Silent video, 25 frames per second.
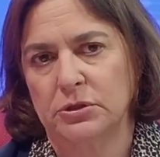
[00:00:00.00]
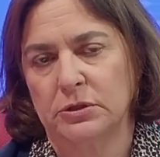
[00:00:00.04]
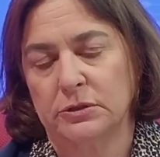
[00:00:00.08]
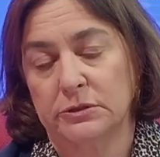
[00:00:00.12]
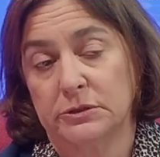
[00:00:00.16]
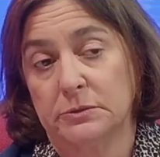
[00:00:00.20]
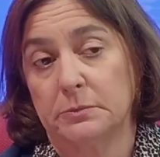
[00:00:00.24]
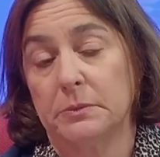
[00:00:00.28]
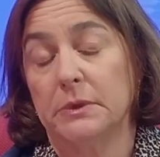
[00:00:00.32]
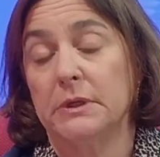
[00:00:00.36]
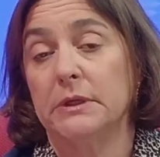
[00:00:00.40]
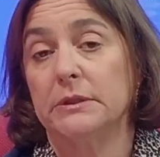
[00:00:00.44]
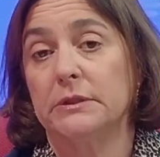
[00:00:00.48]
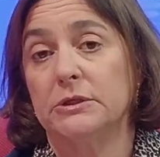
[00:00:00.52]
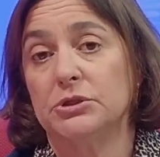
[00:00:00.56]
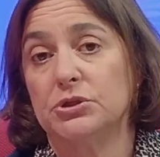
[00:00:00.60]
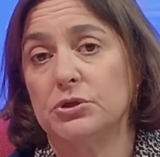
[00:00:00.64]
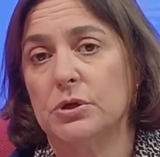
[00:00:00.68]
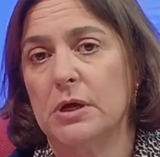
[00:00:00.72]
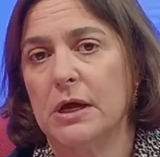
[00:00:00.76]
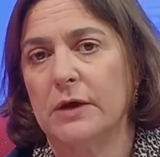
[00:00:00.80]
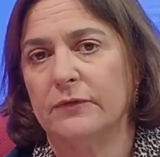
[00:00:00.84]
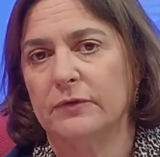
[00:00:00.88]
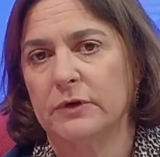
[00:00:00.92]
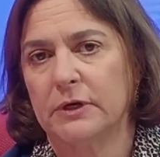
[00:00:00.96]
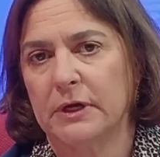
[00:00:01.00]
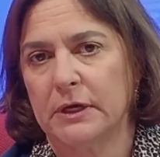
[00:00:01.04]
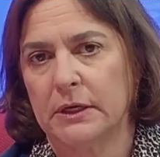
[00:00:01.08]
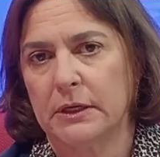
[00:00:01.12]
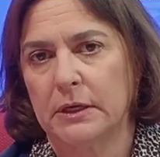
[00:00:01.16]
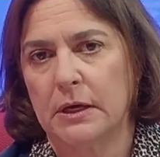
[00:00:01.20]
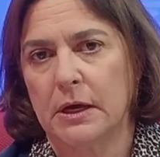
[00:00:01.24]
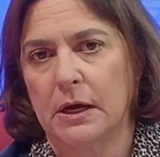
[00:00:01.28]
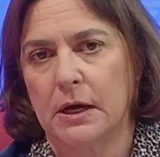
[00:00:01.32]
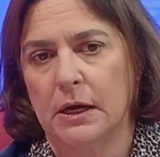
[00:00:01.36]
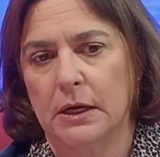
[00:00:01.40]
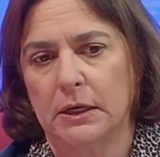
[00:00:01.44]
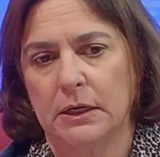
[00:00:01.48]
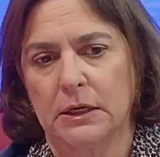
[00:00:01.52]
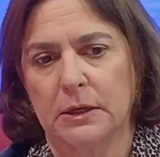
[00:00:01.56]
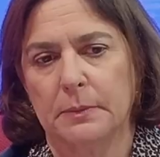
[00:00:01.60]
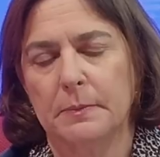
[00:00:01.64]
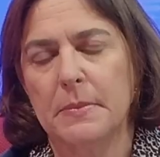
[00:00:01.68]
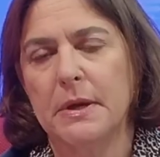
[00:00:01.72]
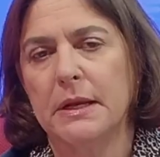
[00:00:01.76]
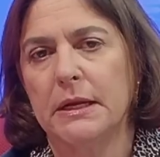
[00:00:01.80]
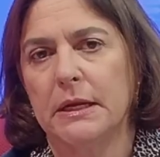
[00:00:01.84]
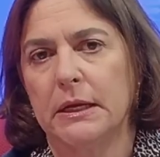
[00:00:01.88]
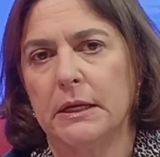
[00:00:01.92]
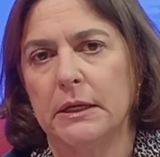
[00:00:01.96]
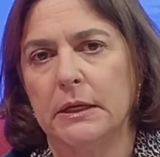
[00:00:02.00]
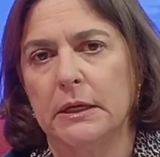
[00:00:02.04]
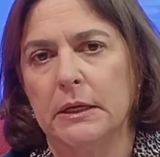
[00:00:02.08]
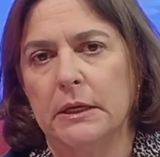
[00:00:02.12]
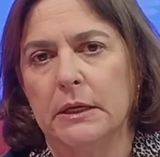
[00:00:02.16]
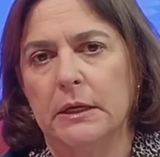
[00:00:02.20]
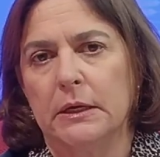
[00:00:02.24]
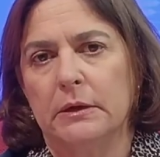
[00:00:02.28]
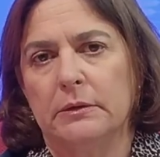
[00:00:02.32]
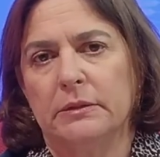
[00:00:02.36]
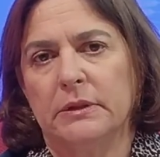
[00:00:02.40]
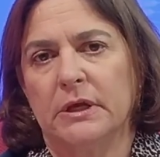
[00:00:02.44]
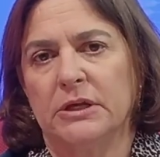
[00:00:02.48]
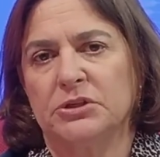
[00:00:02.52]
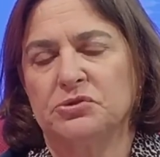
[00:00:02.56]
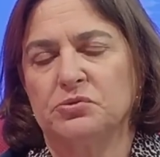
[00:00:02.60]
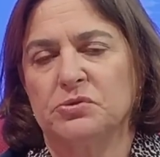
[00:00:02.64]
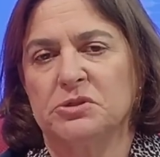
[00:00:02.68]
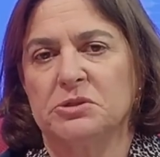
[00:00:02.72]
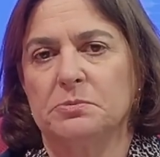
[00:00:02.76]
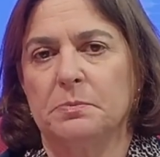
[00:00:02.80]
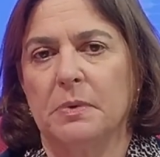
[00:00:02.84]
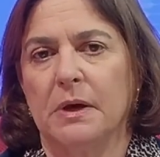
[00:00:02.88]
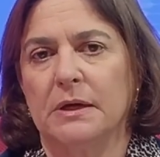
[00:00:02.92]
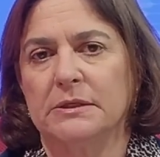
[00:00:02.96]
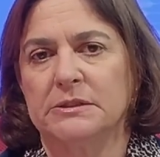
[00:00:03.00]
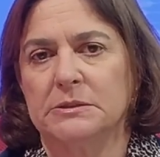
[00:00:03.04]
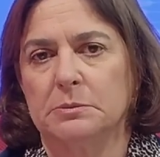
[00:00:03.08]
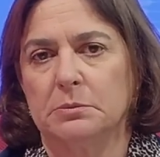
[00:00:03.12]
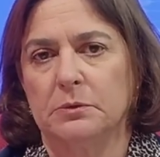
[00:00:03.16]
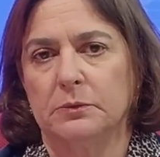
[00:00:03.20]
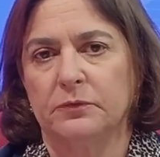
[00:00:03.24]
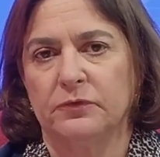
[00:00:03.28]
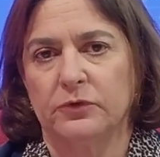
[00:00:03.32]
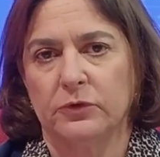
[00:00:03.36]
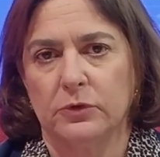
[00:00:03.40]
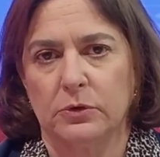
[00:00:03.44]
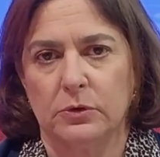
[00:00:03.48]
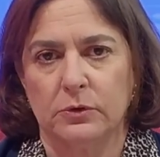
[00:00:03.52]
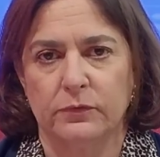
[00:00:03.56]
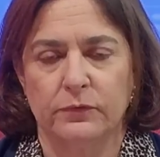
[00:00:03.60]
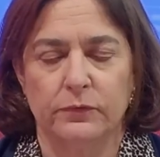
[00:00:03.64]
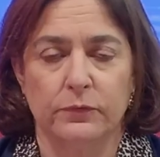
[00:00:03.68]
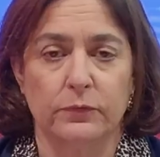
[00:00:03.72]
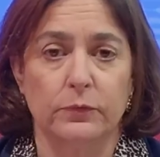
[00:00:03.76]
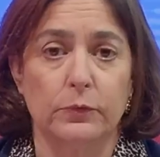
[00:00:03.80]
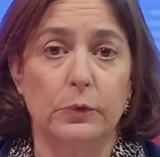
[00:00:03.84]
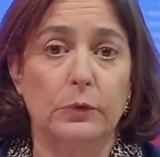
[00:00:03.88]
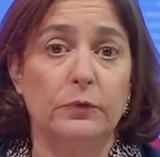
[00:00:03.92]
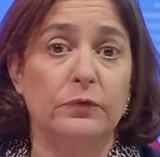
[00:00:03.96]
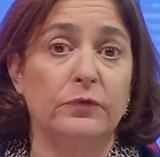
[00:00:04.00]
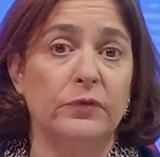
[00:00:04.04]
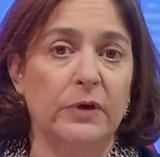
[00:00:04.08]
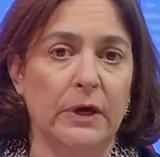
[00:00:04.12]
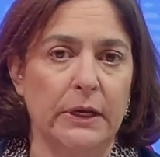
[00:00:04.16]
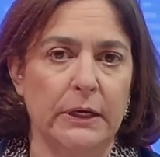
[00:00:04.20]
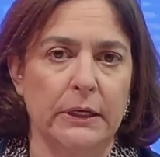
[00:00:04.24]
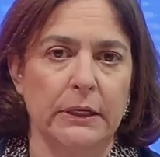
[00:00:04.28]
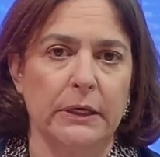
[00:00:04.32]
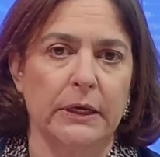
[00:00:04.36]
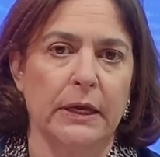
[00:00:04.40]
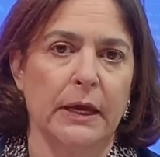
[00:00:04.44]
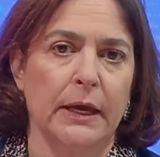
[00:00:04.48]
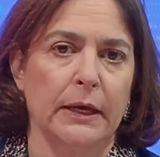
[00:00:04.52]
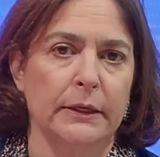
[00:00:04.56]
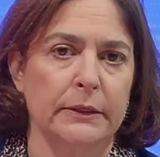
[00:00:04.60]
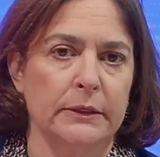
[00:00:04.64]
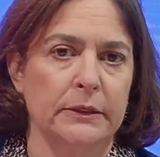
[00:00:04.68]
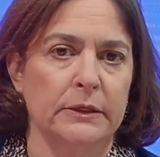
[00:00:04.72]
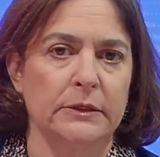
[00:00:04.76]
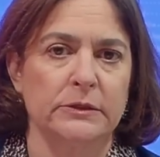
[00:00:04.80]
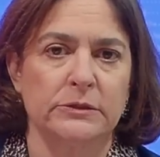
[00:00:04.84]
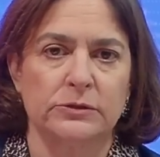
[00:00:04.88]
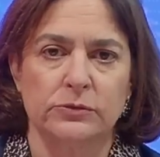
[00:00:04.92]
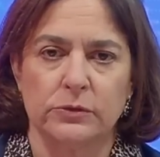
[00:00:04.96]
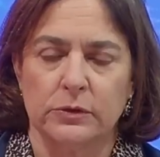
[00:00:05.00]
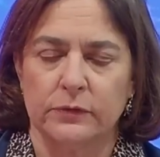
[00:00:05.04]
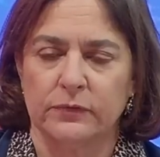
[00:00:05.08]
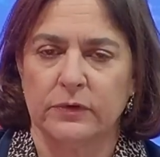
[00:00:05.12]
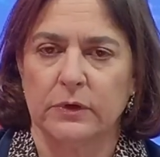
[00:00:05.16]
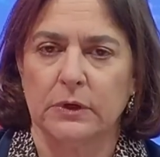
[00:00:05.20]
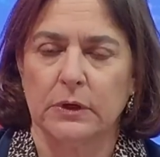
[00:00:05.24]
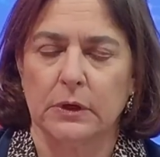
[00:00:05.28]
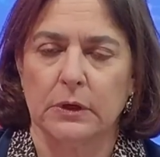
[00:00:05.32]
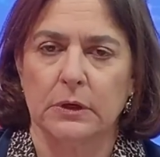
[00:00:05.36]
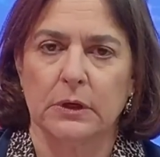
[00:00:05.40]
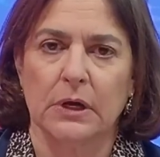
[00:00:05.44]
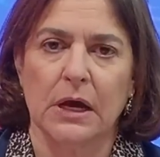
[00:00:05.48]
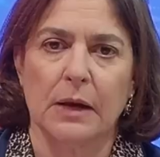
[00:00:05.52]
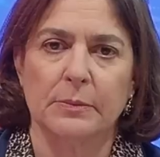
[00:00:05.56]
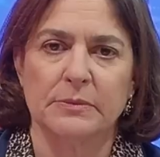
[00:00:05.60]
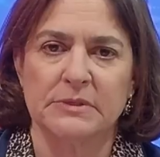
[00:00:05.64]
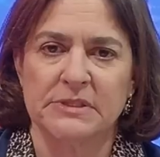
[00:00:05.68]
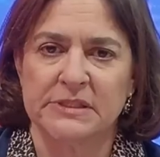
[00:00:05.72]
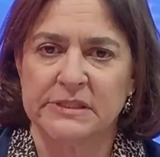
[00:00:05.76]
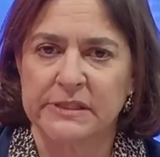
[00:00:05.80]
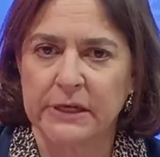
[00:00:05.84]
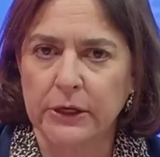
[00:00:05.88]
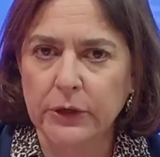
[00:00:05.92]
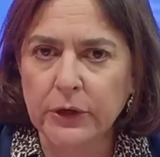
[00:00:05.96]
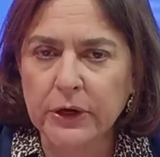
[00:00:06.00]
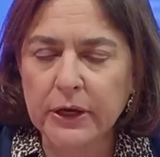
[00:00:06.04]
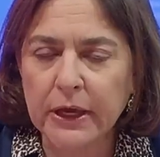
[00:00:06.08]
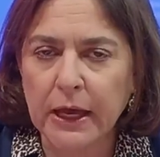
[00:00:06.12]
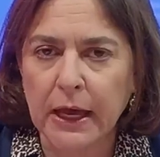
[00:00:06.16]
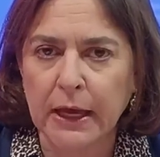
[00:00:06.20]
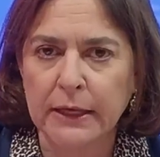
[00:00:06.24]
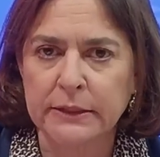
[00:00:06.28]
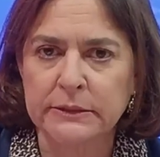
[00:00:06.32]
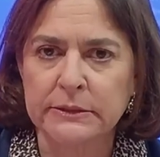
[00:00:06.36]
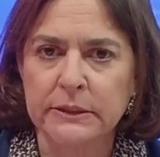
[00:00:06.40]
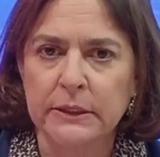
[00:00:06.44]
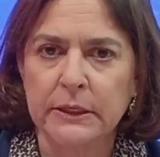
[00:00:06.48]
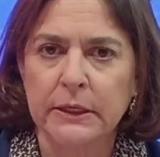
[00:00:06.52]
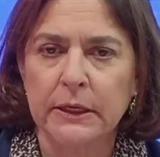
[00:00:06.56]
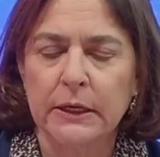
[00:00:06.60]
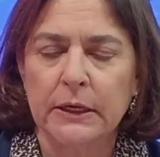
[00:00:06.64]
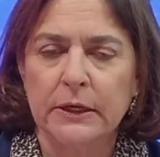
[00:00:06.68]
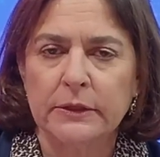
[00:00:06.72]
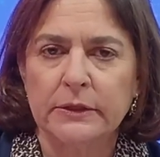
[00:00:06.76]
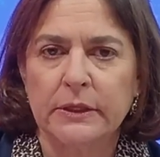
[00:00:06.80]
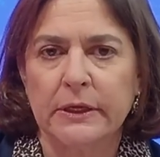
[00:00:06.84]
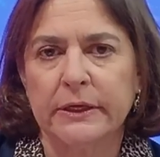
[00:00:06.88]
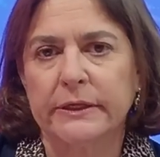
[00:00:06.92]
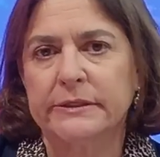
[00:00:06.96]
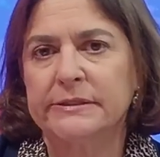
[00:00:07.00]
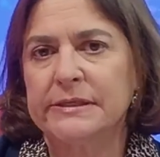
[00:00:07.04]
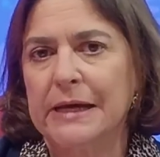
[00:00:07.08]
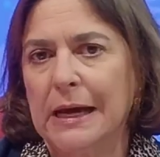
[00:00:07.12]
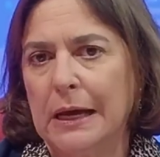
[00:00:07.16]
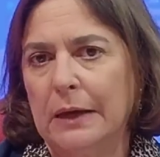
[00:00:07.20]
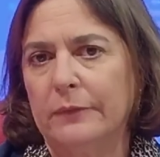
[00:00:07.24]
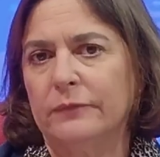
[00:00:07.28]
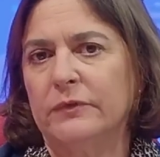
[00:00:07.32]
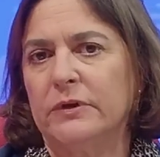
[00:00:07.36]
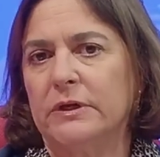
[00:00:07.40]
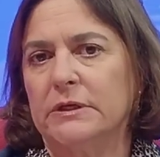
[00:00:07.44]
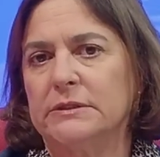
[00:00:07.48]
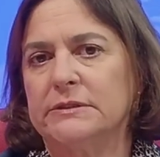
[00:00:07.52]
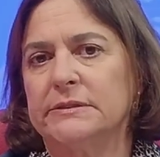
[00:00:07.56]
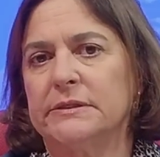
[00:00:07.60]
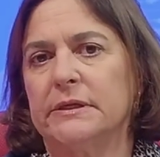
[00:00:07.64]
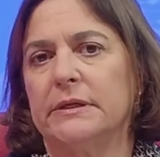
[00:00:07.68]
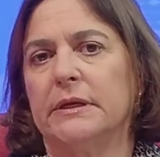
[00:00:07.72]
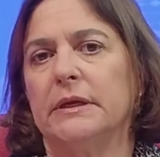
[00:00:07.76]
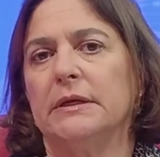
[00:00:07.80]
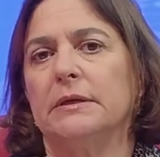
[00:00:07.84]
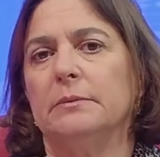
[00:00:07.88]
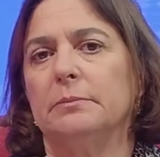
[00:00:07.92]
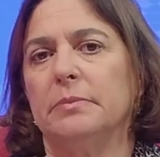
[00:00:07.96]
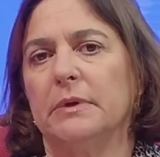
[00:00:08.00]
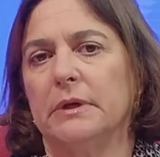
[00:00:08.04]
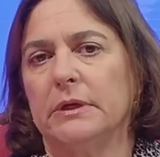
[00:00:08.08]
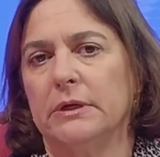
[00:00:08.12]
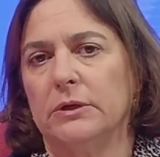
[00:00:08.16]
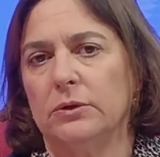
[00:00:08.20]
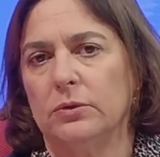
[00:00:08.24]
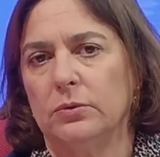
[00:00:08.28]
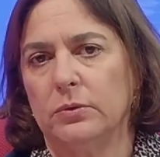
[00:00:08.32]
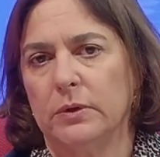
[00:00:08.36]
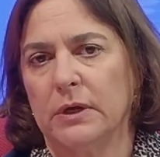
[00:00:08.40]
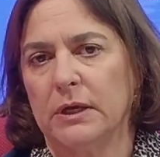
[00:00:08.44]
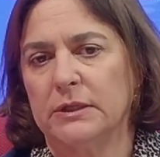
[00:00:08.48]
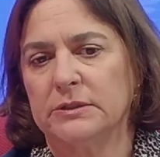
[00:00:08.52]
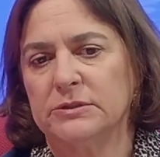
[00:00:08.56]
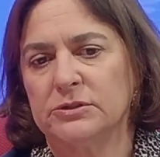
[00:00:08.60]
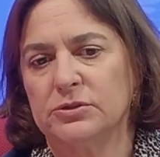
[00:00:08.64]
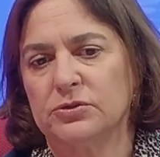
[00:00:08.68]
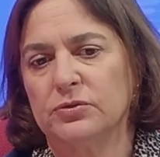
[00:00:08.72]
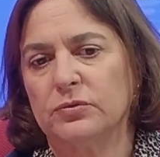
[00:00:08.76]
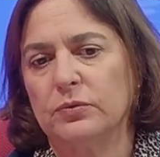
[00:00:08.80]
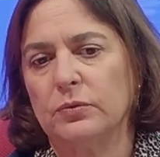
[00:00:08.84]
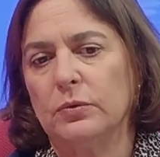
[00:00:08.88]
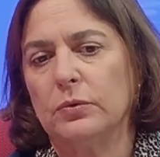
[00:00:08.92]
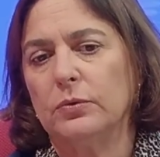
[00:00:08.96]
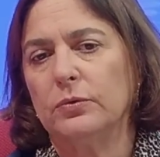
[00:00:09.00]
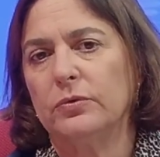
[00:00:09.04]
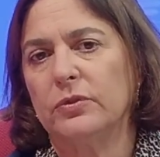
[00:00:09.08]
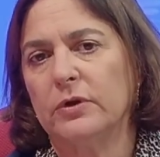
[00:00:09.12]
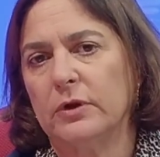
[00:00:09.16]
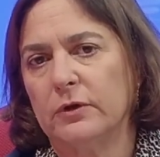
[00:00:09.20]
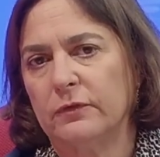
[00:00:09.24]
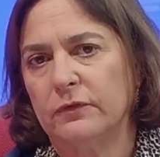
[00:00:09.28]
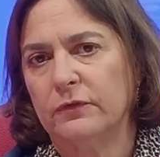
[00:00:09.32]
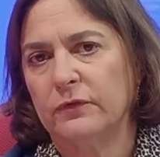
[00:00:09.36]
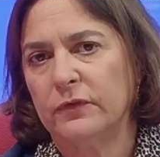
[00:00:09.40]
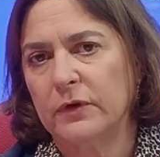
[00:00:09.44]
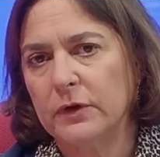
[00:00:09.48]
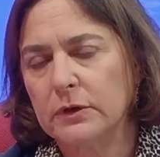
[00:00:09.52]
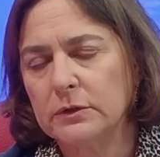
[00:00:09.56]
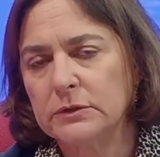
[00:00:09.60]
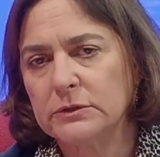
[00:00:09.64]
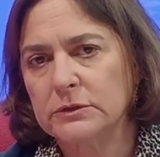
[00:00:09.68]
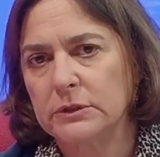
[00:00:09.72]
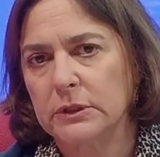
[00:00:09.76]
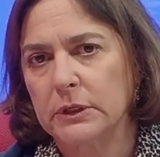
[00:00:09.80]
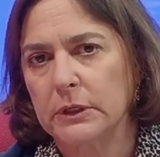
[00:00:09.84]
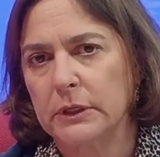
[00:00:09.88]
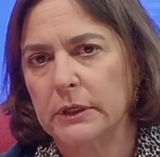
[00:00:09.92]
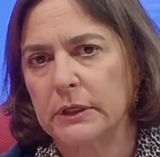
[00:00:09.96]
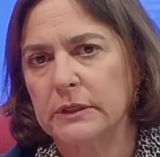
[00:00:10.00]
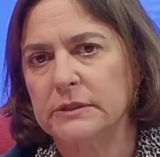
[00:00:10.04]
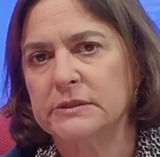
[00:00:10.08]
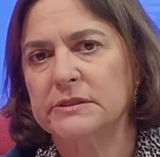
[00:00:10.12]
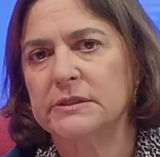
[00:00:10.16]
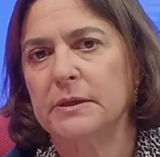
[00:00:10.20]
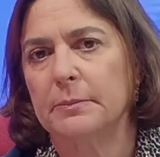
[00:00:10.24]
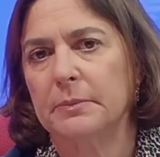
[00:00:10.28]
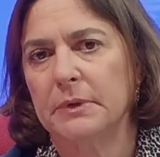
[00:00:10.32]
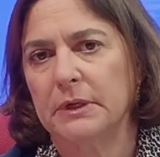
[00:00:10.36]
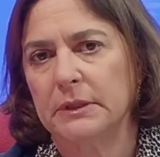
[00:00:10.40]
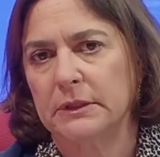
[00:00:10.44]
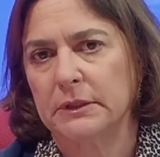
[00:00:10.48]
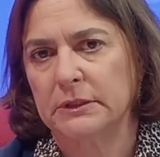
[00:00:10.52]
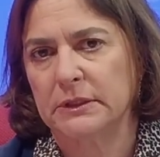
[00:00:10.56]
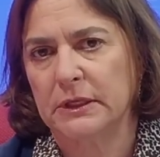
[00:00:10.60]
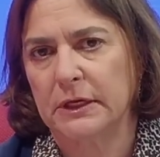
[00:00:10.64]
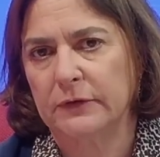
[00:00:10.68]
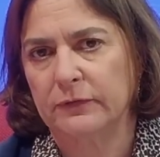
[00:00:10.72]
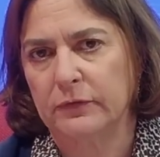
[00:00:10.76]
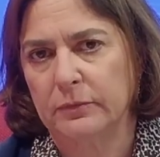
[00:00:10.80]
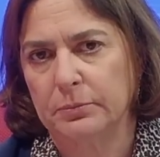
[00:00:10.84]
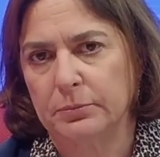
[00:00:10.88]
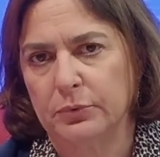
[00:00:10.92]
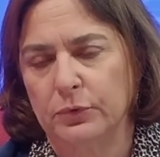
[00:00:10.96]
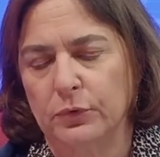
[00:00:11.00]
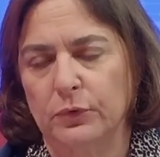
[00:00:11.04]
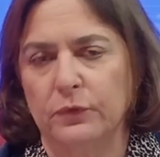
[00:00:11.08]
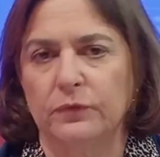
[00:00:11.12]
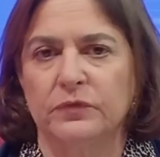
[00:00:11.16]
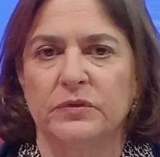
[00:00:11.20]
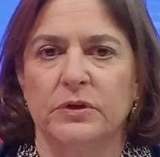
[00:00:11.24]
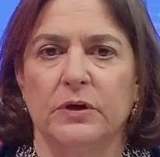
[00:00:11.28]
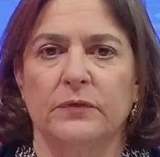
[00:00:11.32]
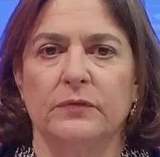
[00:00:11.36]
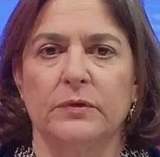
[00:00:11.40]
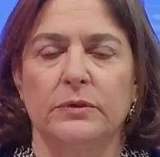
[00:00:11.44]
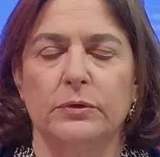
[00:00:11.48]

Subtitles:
Because the minute that you have a committee that's responsible for vetting candidates, sort of a commissariat, then it's obvious that anybody who gets through their filter is somebody that they have approved of.